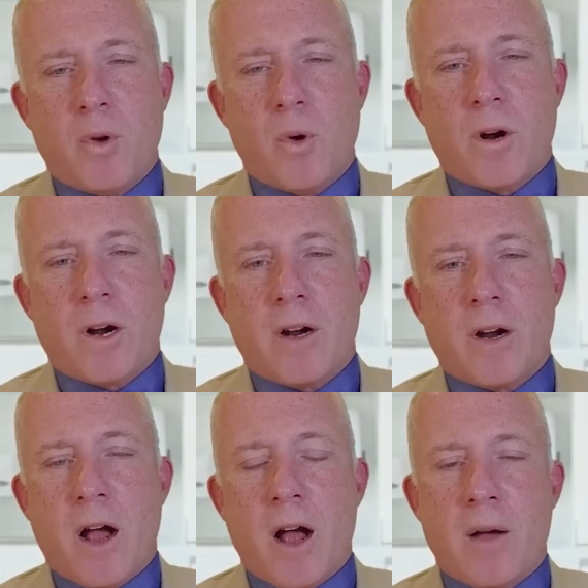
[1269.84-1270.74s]
who are
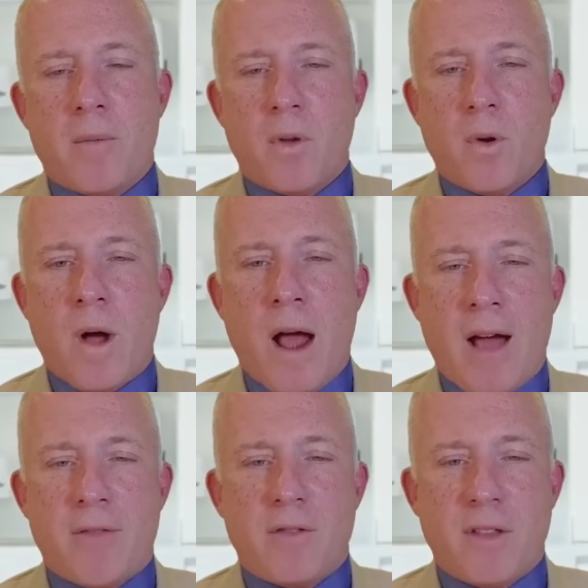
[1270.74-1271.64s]
um, who
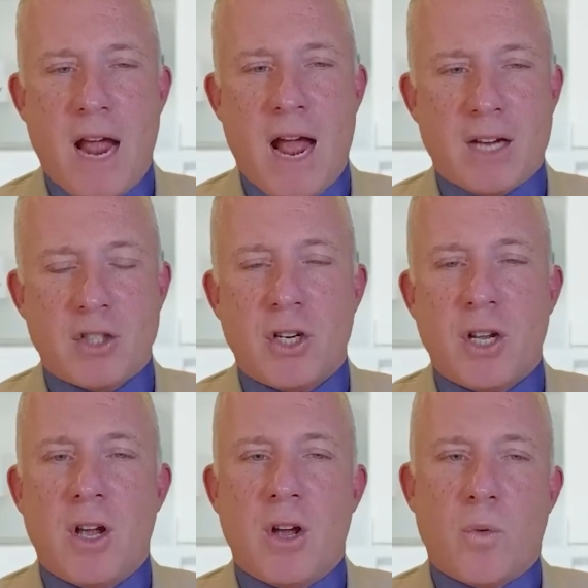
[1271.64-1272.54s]
have NASH,
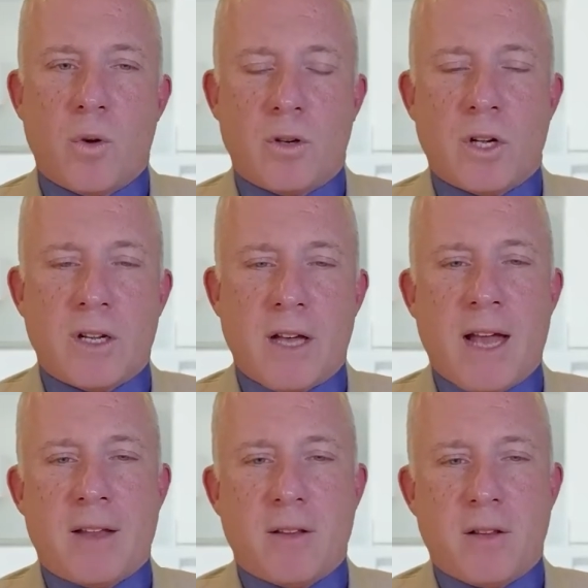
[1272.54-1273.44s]
we're going to
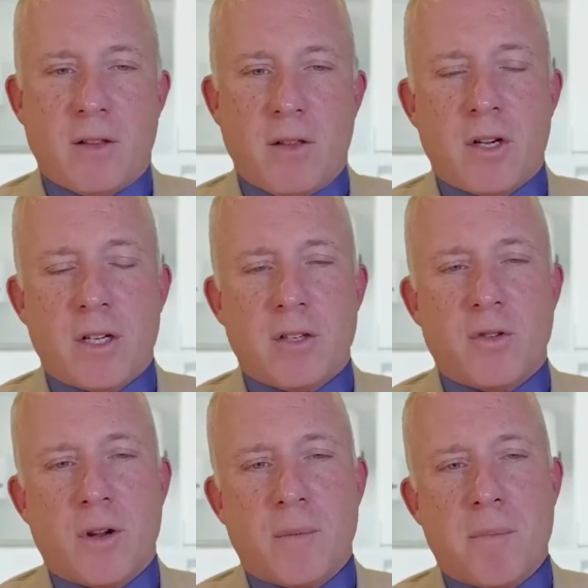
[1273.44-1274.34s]
again look at the
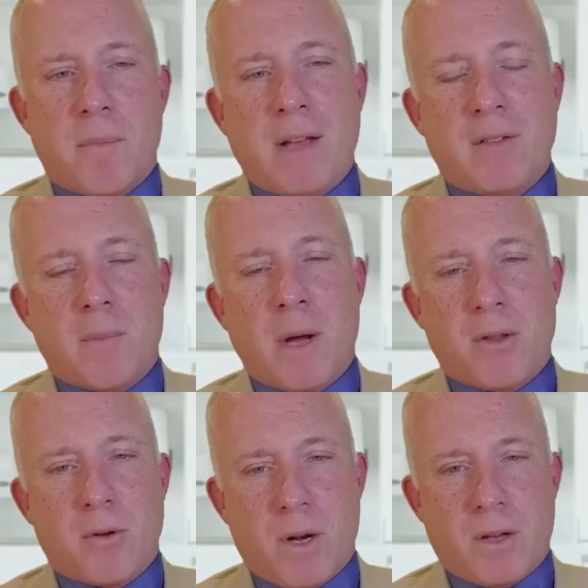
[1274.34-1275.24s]
treatment based upon
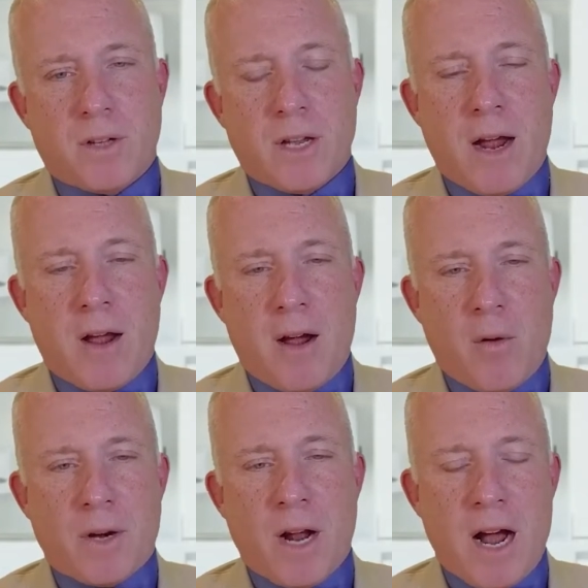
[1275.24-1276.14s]
their risk. And I, I
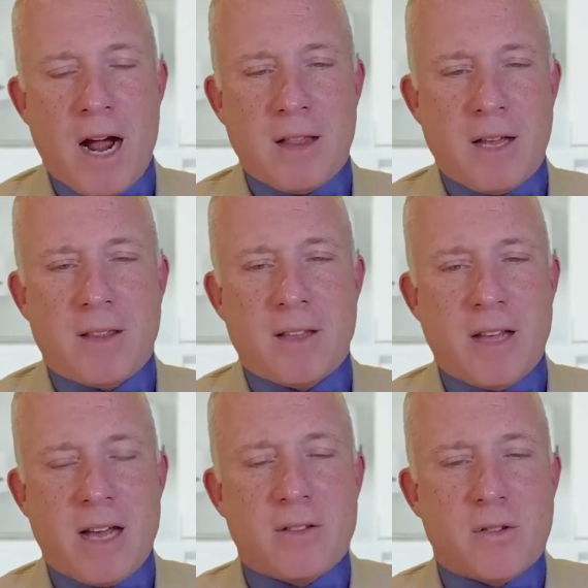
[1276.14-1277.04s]
want to highlight that
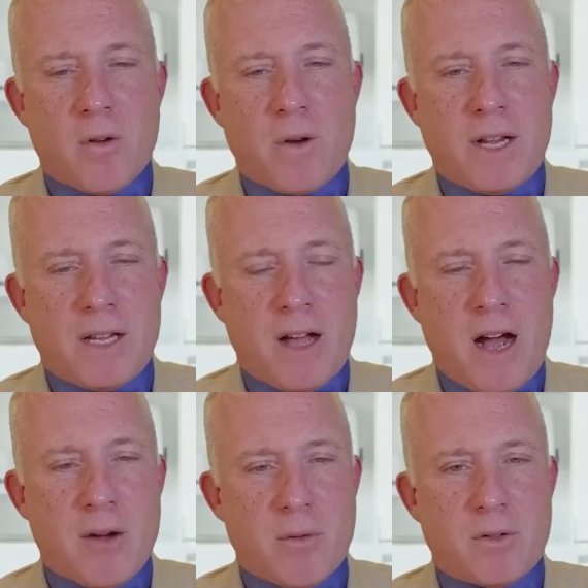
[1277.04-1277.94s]
Ted is already in the
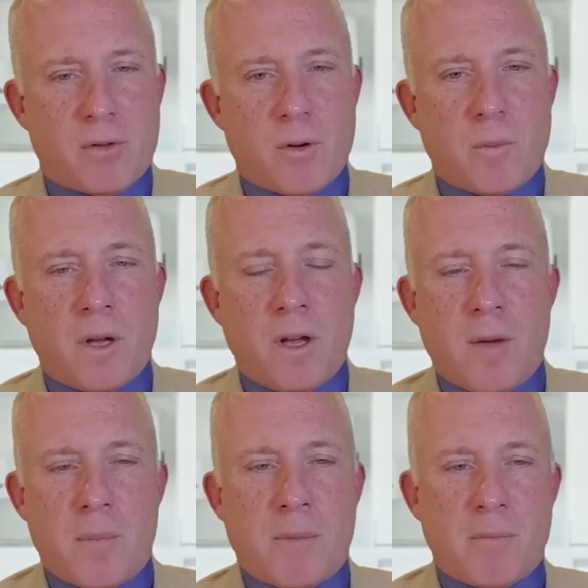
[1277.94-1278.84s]
high risk group,
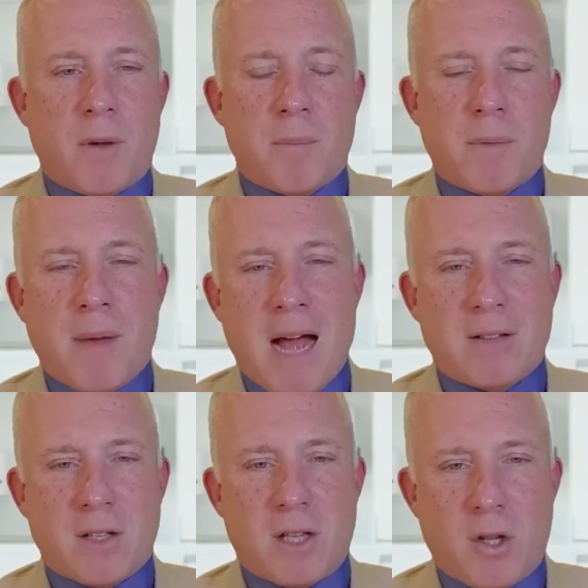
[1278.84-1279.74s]
but I'm jumping back
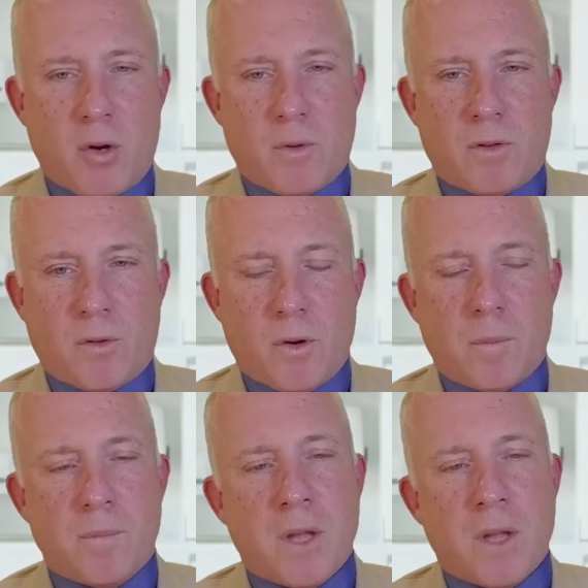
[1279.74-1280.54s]
to the low risk group.